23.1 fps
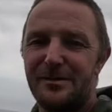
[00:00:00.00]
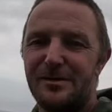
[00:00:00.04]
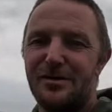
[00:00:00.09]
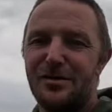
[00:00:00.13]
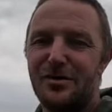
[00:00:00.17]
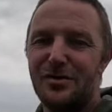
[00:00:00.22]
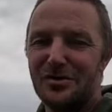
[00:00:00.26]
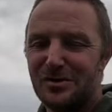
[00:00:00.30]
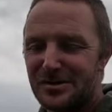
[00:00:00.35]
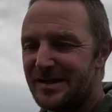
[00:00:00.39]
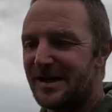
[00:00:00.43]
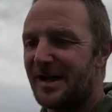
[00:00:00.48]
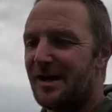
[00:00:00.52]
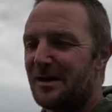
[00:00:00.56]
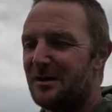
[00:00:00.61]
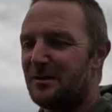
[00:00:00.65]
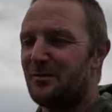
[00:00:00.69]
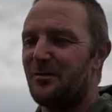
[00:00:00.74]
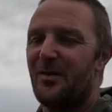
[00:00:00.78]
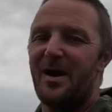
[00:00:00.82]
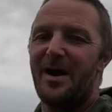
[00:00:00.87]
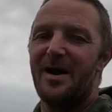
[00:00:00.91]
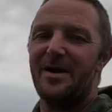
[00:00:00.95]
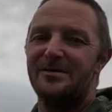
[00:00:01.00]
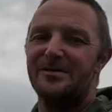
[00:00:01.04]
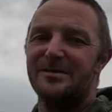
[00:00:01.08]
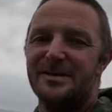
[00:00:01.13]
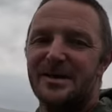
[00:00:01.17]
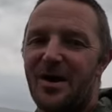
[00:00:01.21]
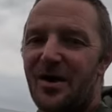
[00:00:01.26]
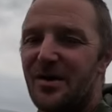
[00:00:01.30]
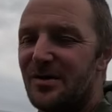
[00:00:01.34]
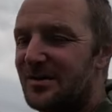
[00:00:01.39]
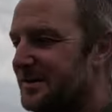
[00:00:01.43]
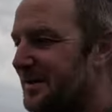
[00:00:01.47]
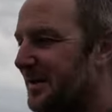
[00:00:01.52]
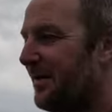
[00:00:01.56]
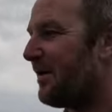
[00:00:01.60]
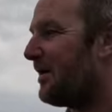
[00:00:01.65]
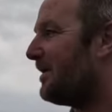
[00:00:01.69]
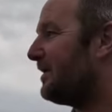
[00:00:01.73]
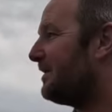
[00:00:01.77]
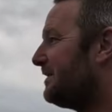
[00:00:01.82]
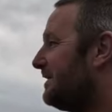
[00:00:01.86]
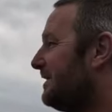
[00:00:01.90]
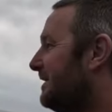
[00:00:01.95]
New South Wales
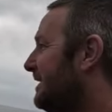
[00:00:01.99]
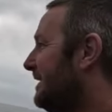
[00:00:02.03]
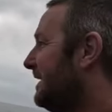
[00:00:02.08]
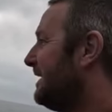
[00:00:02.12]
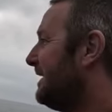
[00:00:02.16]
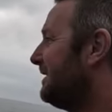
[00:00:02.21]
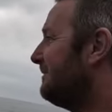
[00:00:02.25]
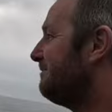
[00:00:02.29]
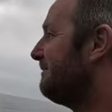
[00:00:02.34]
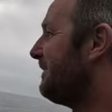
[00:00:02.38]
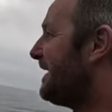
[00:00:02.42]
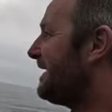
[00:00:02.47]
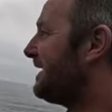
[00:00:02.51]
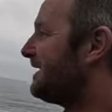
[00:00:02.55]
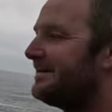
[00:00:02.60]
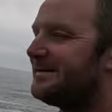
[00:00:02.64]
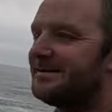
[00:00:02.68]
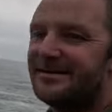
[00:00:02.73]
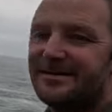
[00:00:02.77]
coastline, but